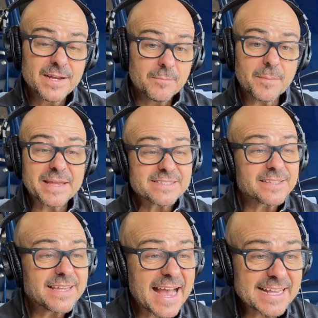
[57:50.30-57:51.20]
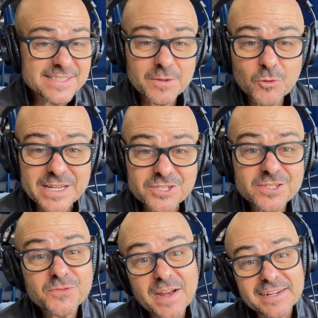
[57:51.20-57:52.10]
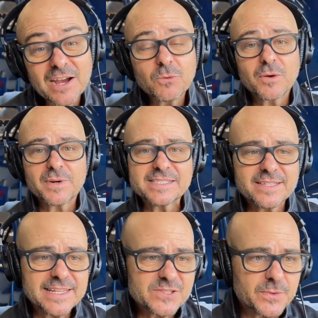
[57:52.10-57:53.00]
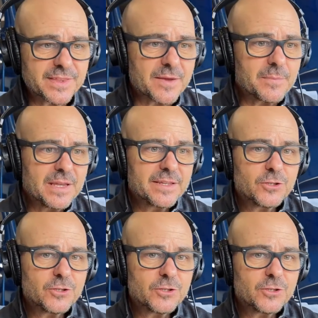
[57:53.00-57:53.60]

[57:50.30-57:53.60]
But basically, ask them questions, find out what resonates with them.